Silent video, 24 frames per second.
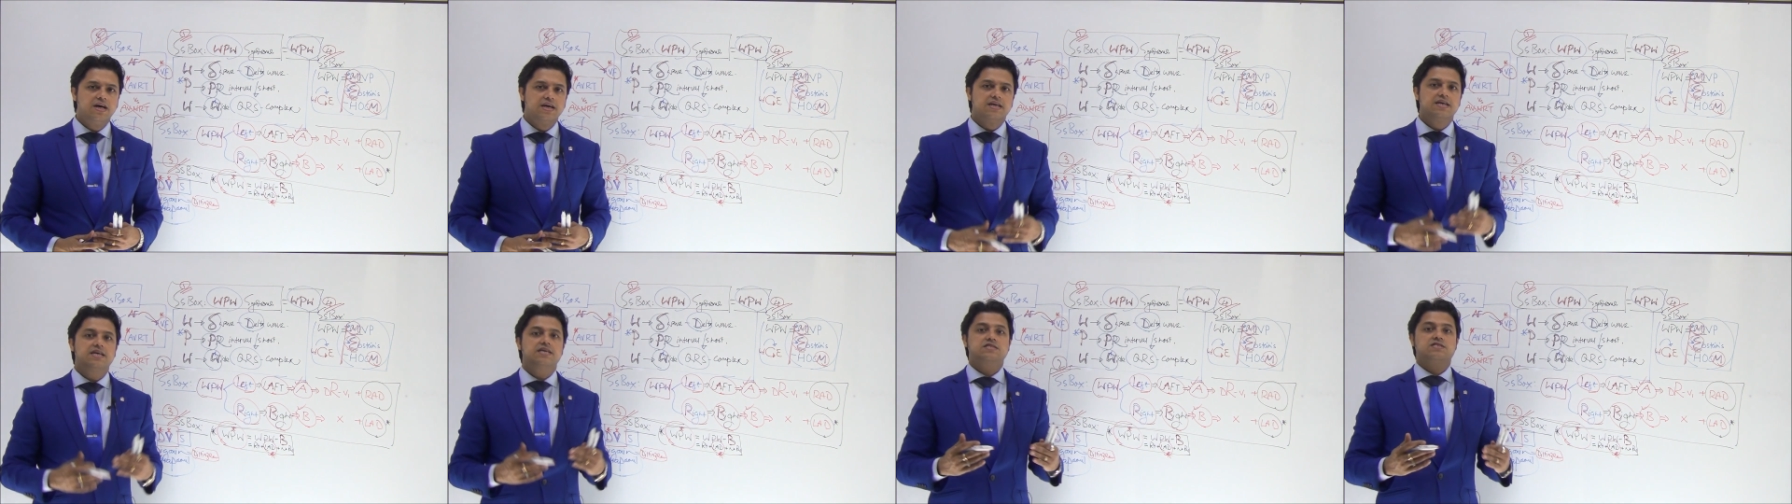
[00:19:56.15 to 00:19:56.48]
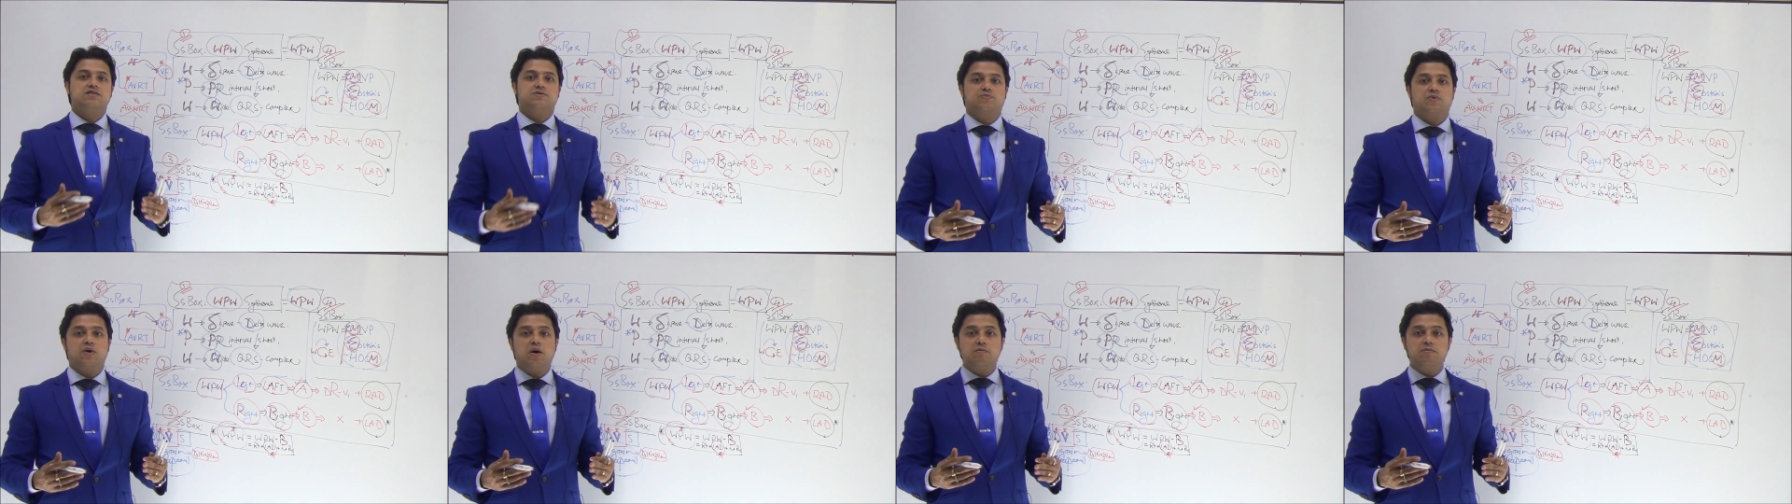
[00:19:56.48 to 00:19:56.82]
yes,
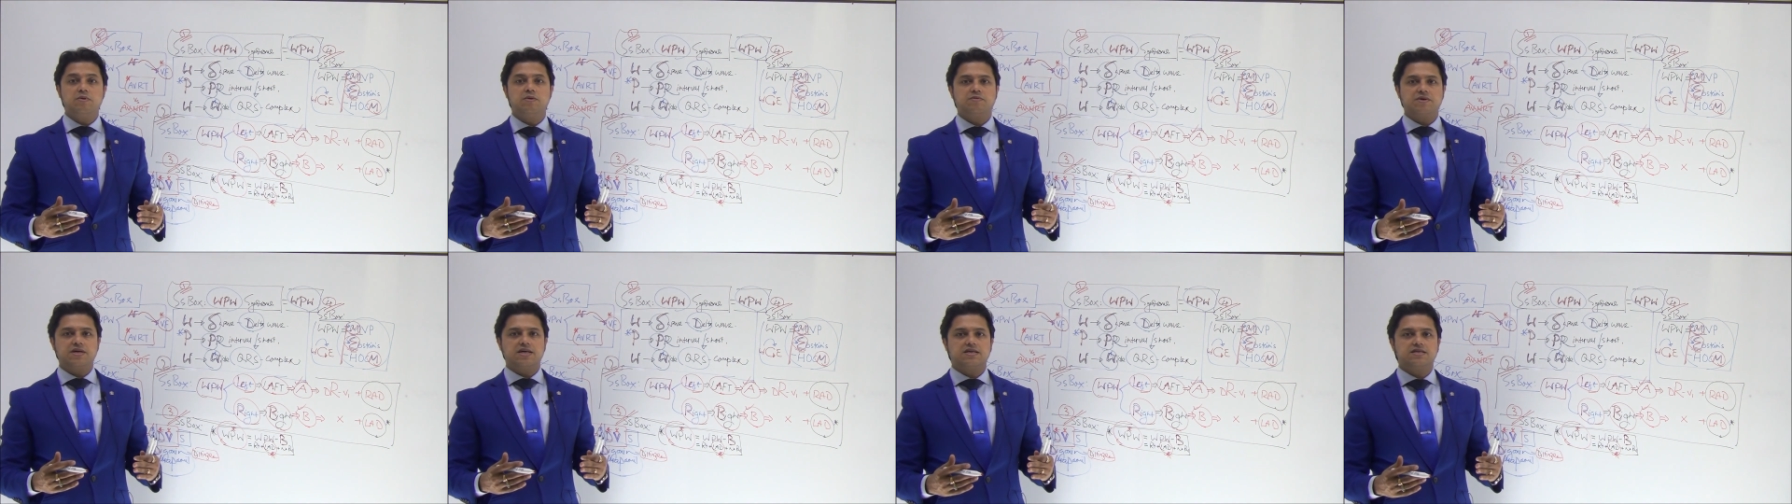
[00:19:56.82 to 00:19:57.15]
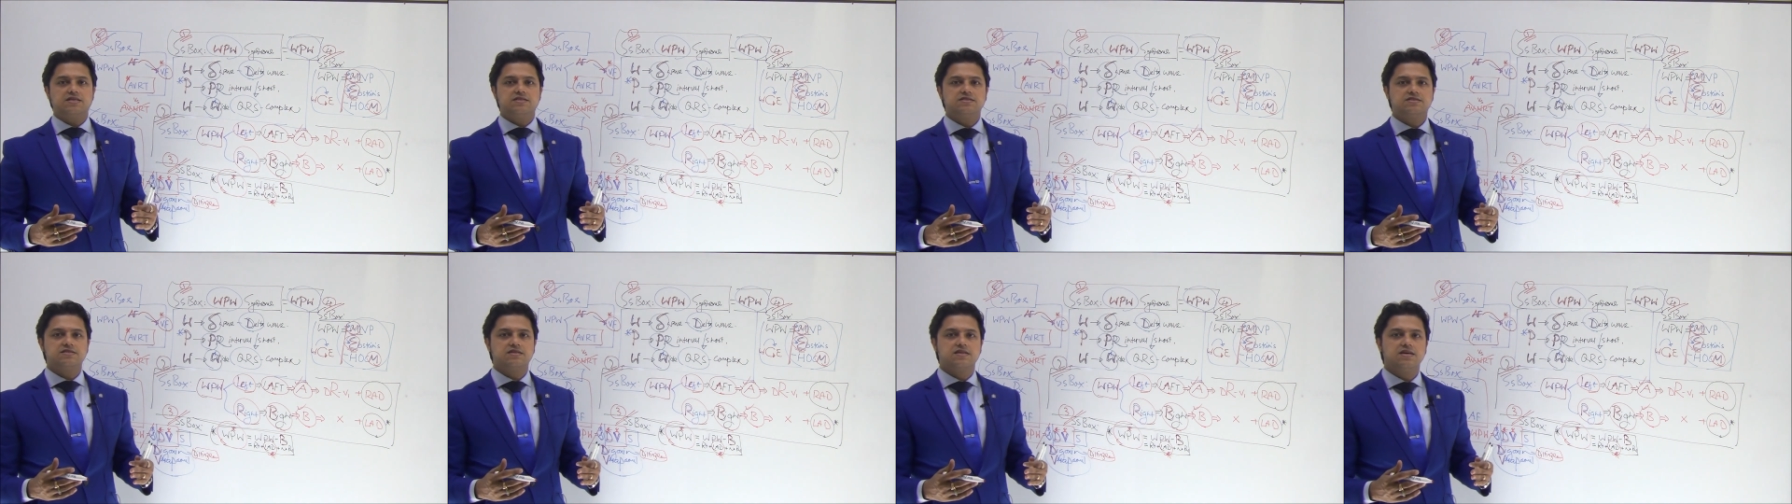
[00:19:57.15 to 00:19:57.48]
the problem
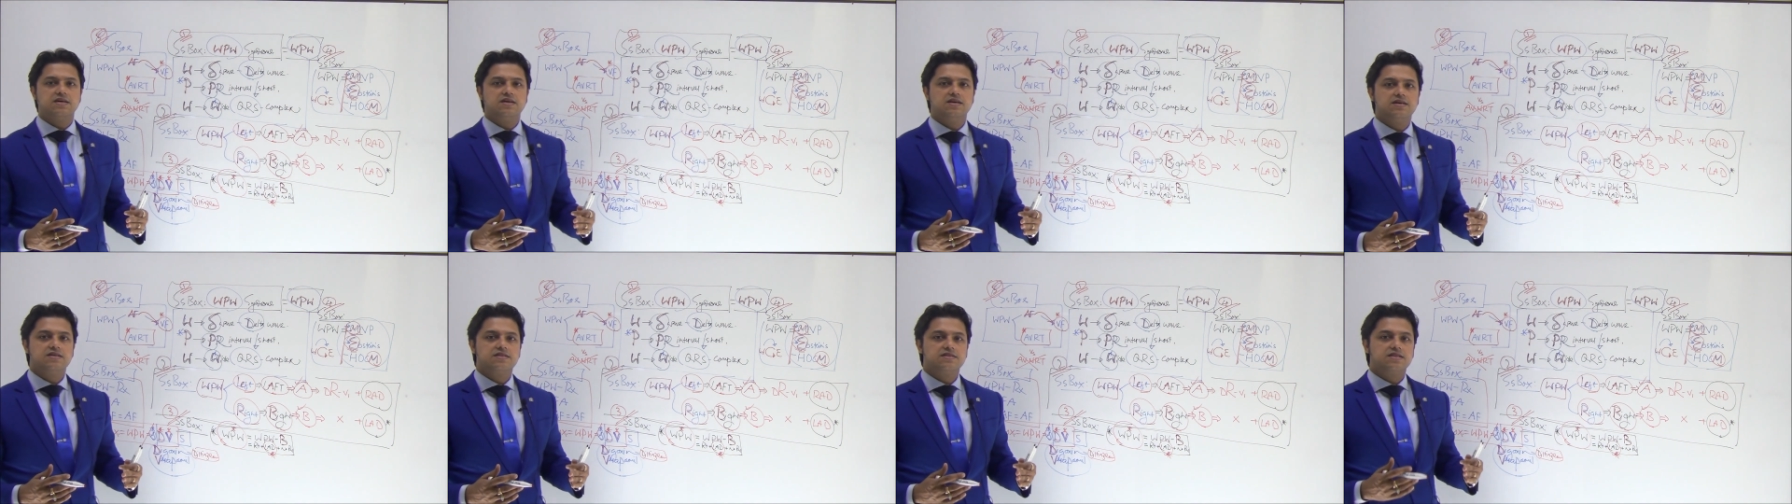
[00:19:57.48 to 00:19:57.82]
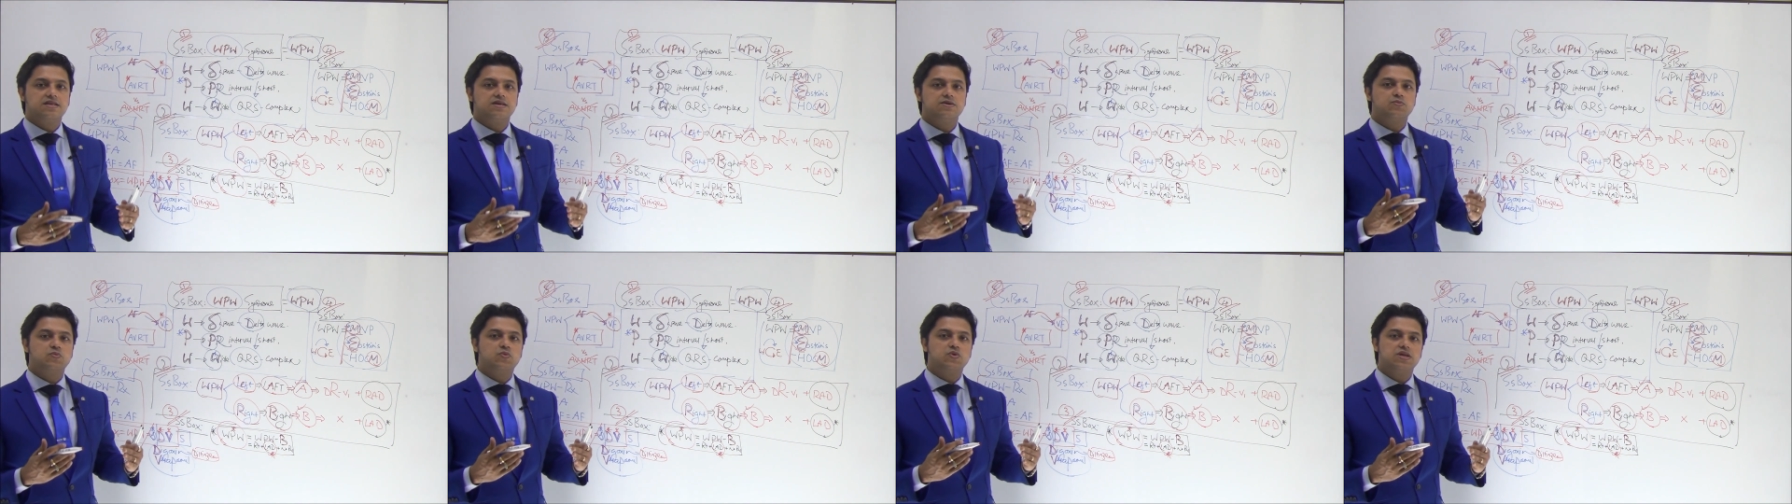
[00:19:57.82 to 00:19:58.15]
is
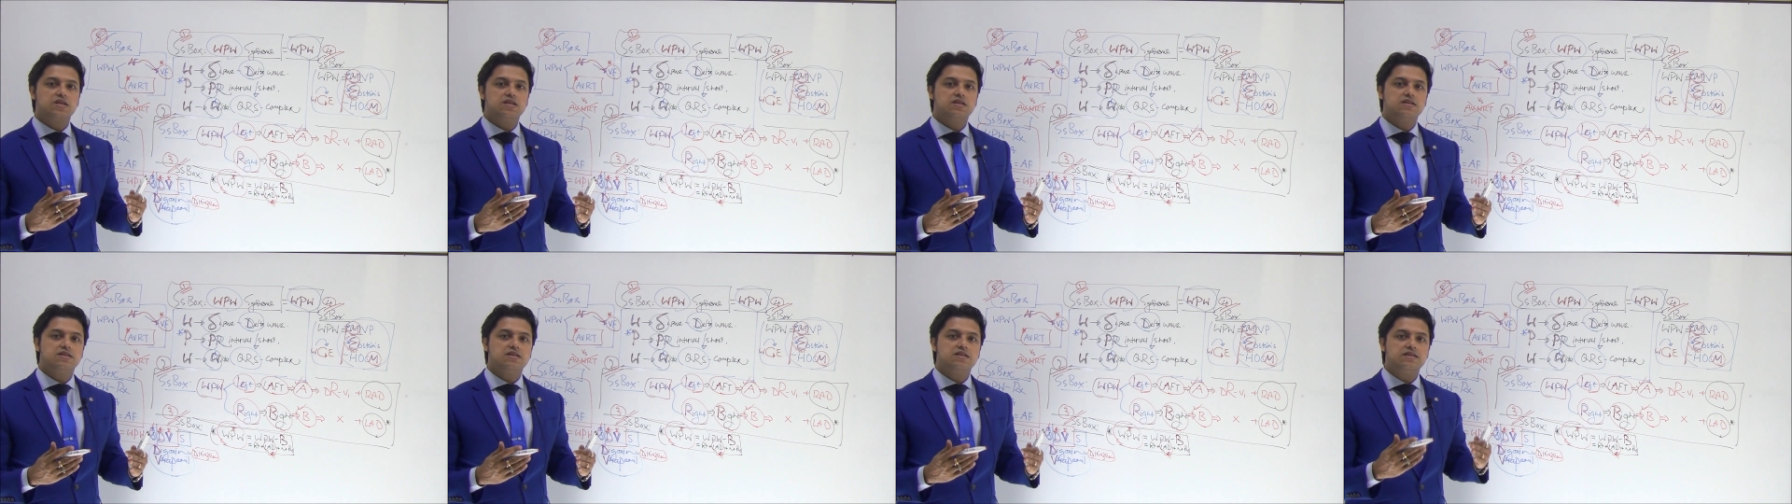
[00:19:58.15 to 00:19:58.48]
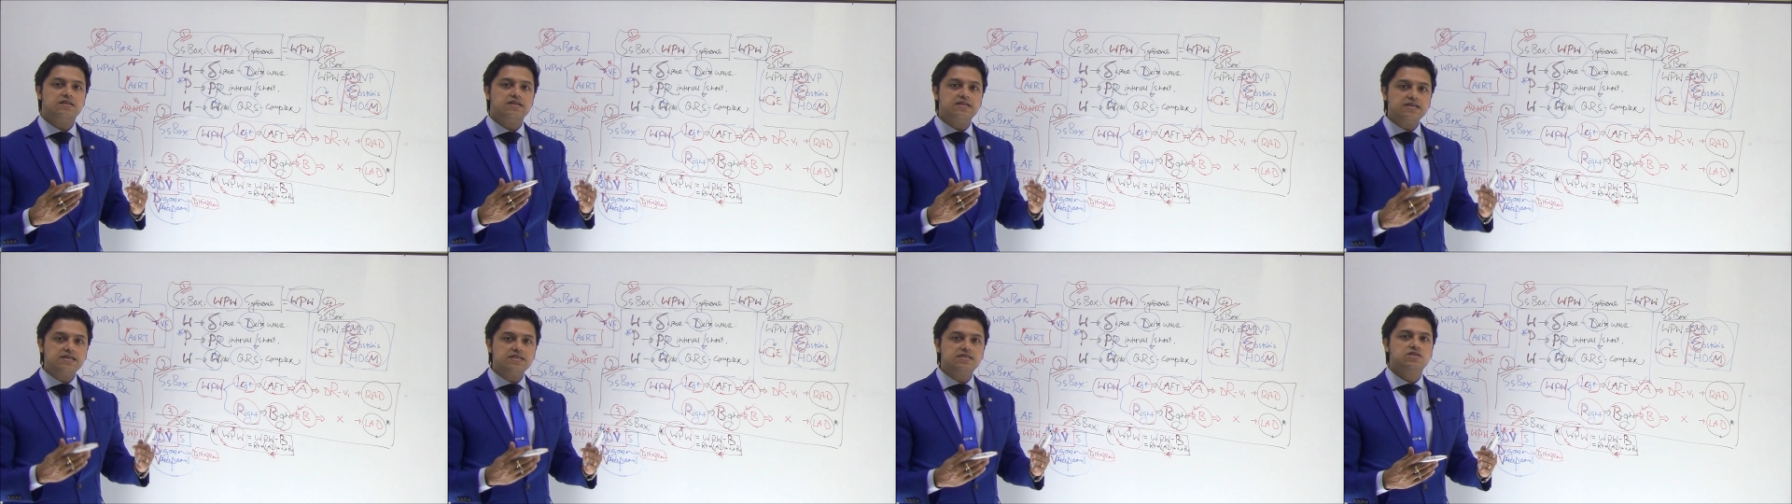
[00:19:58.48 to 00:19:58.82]
they will
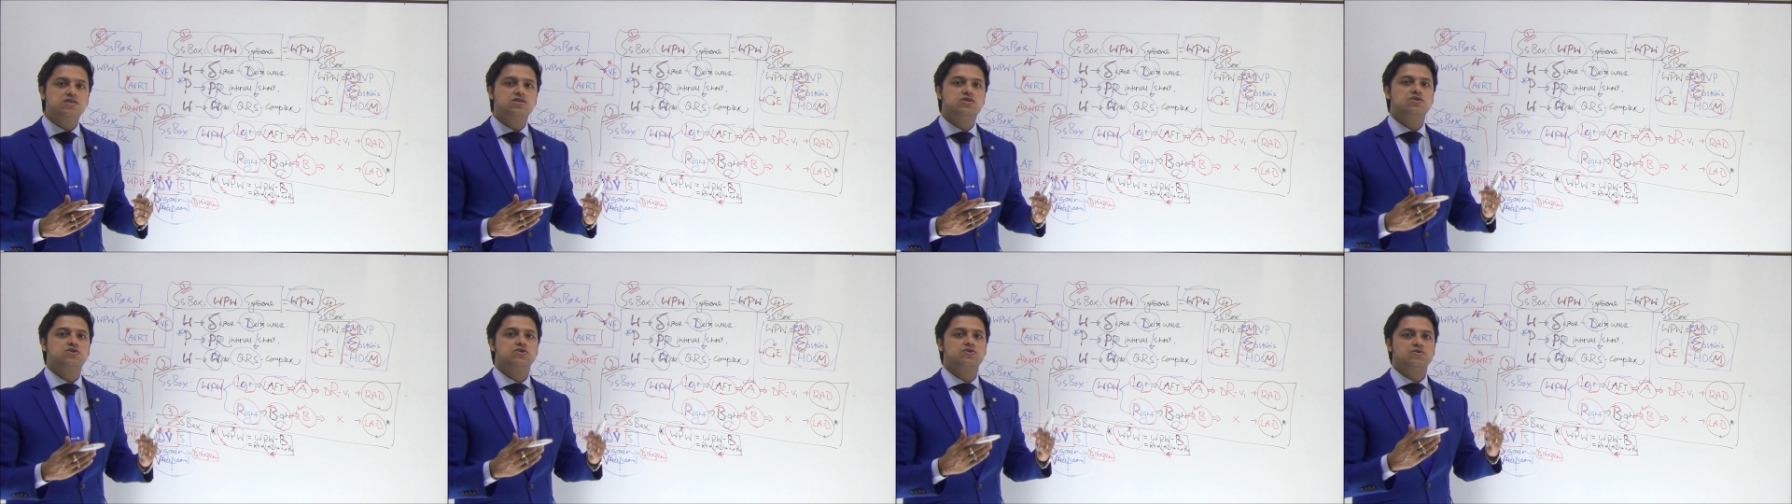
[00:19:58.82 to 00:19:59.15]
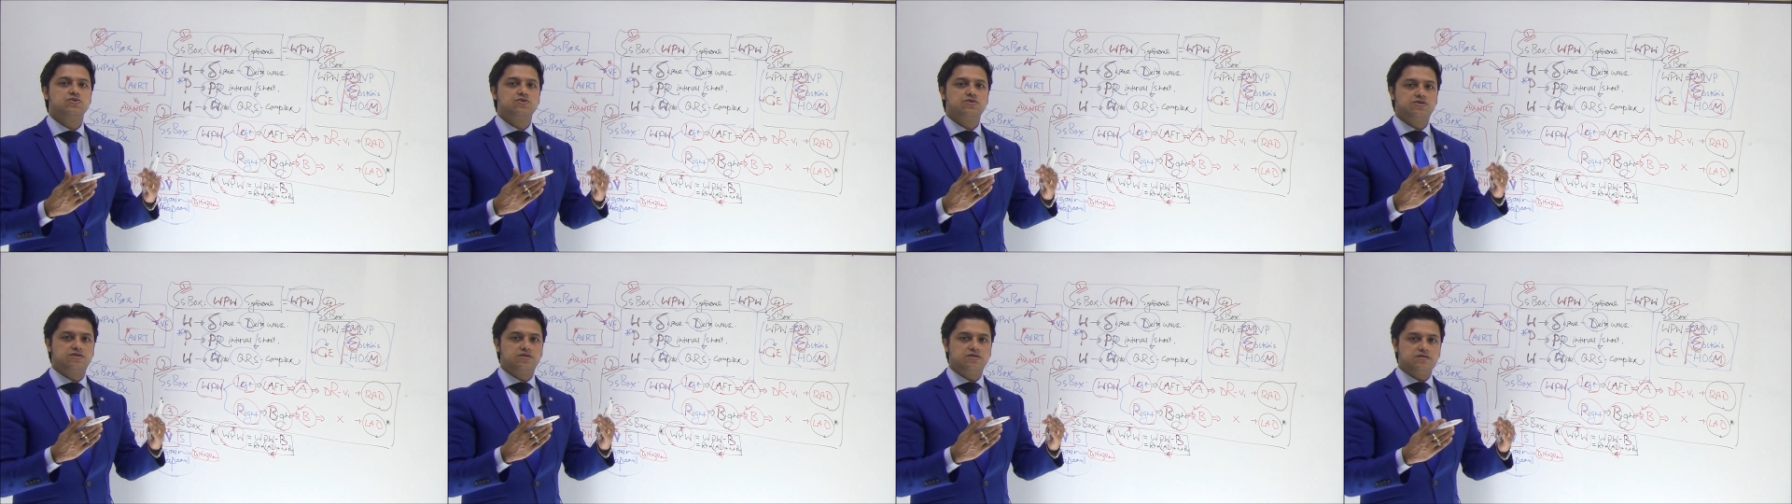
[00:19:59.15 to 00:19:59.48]
lead
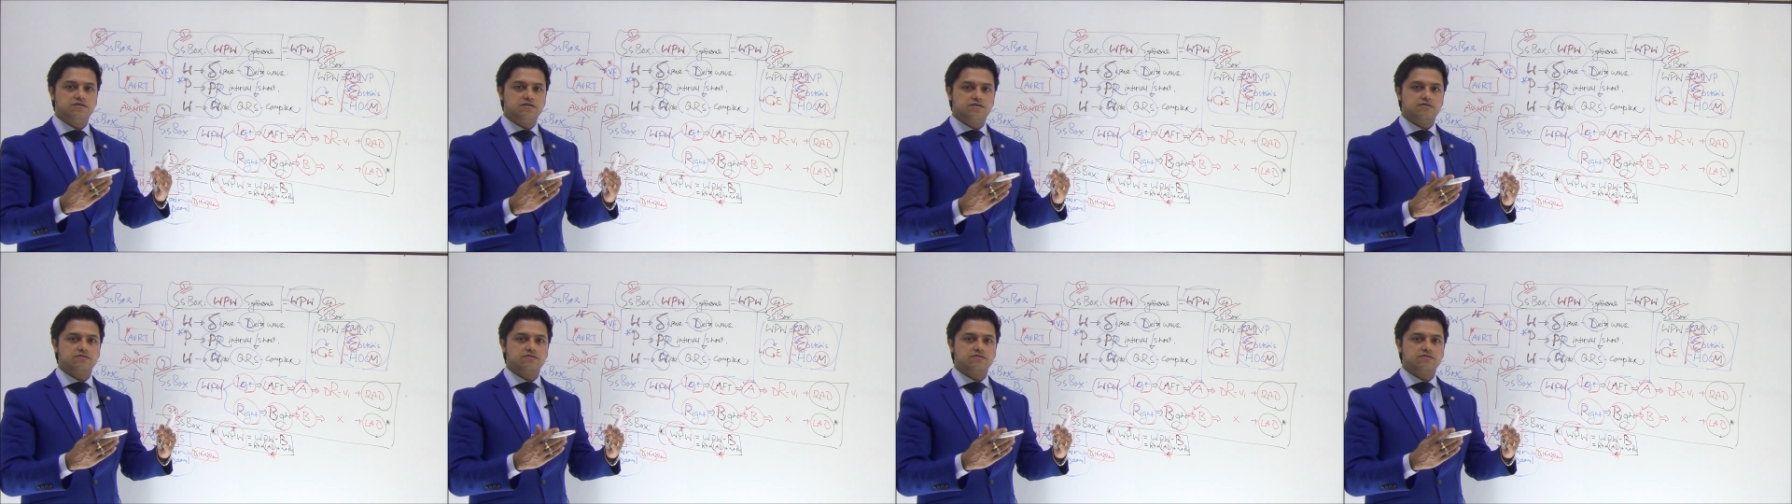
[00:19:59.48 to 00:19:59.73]
to